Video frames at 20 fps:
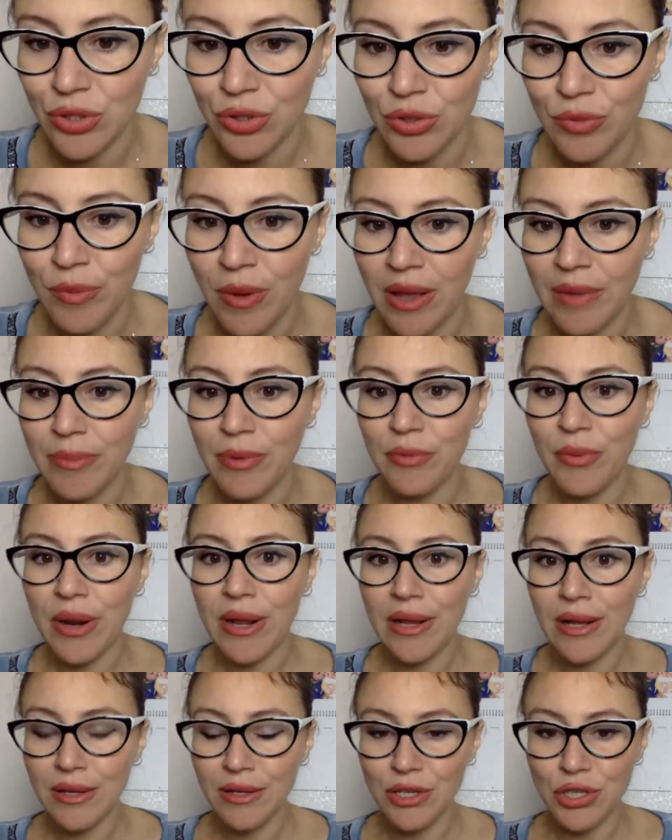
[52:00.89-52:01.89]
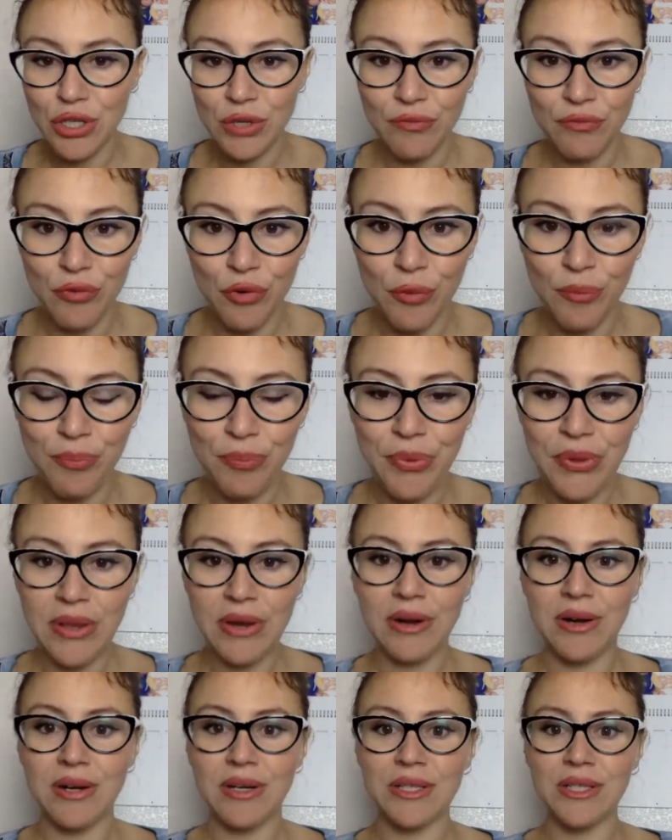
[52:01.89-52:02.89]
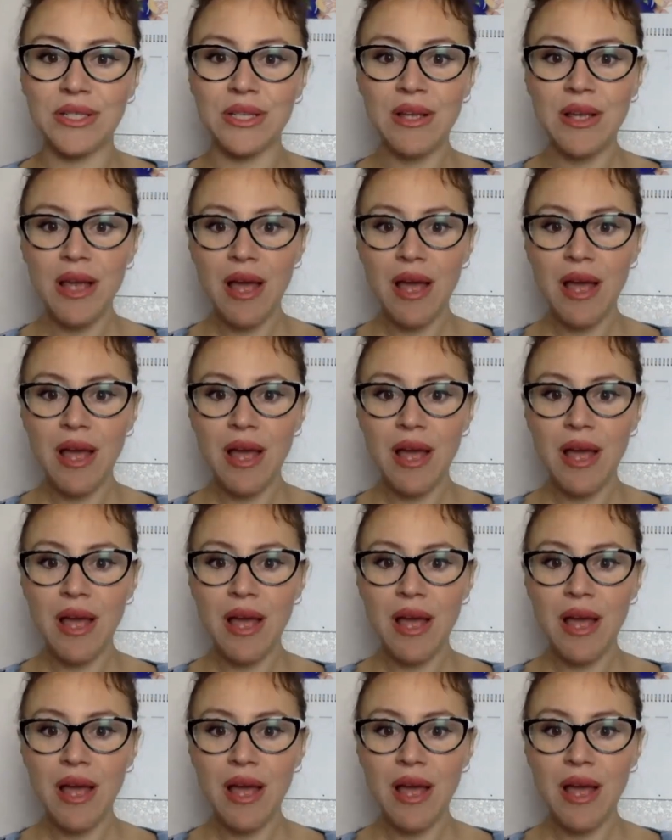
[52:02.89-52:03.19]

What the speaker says: So it might be recognition from peers